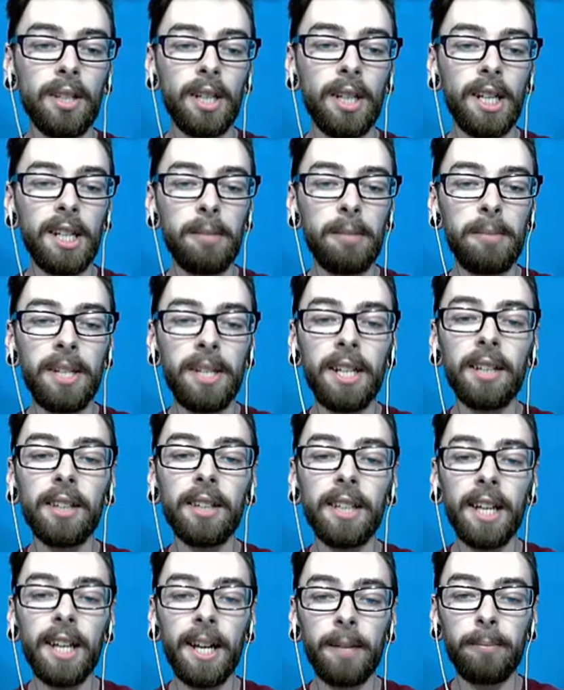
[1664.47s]
It
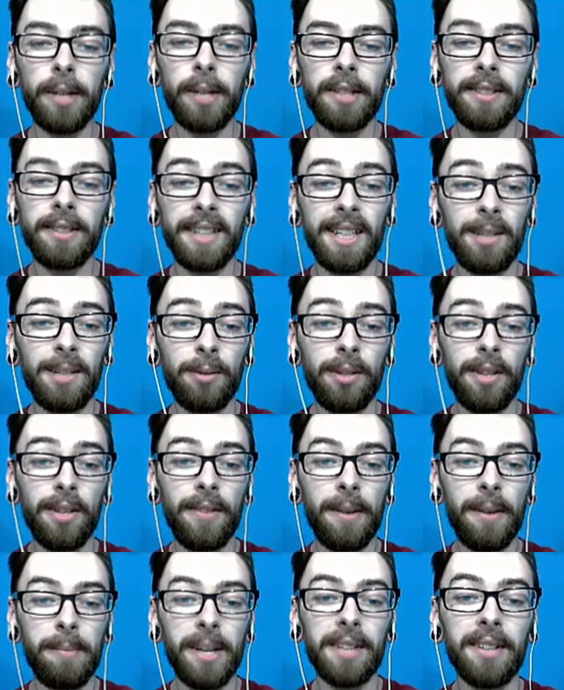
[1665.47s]
immediately headbutts anyone
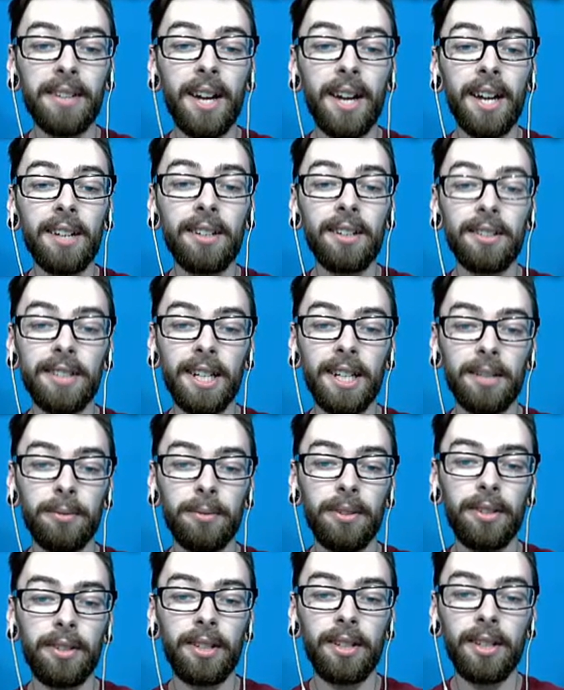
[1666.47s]
that makes eye contact
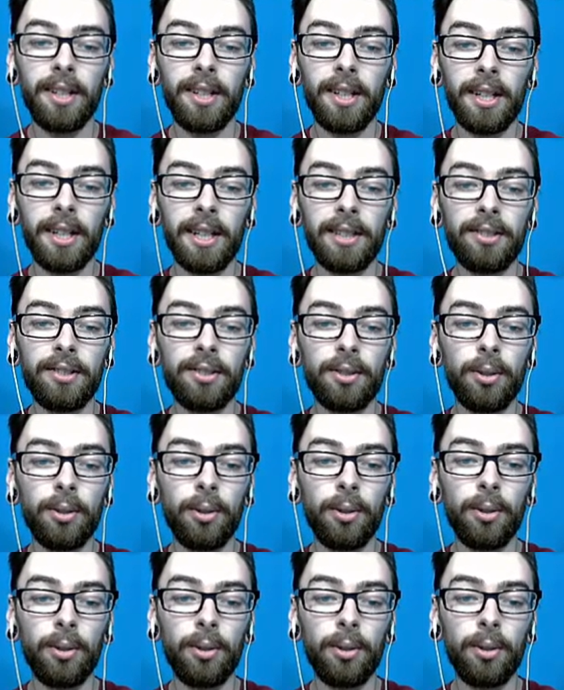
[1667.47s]
with it. Its
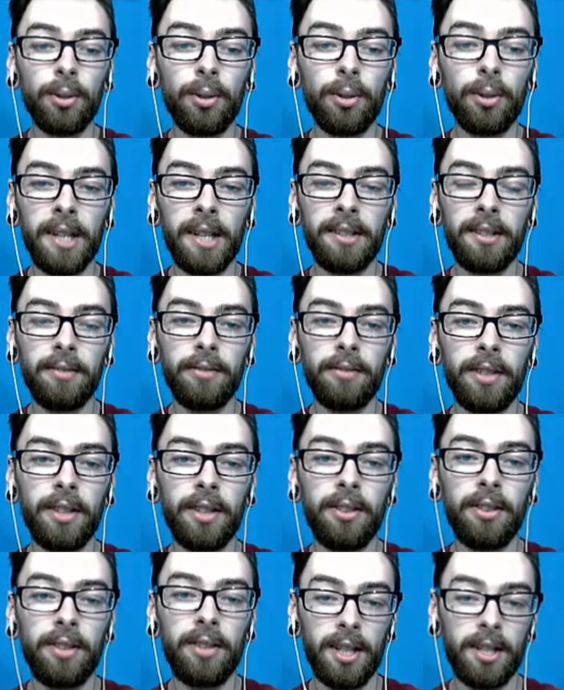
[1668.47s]
skull is massively
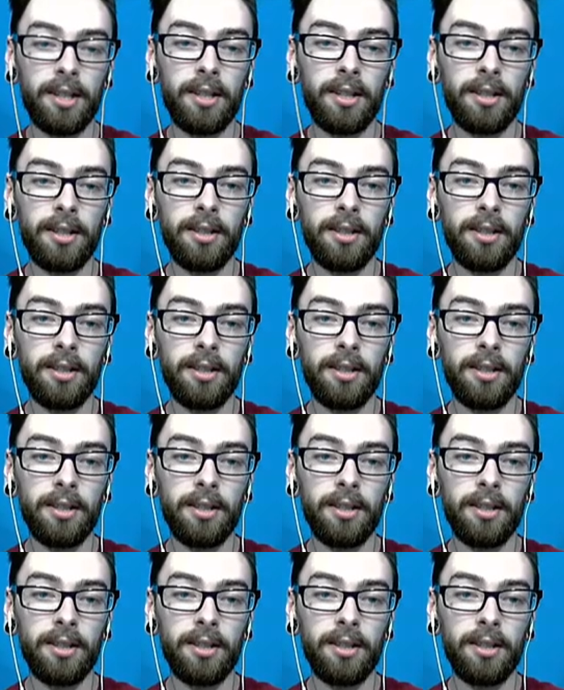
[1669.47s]
thick.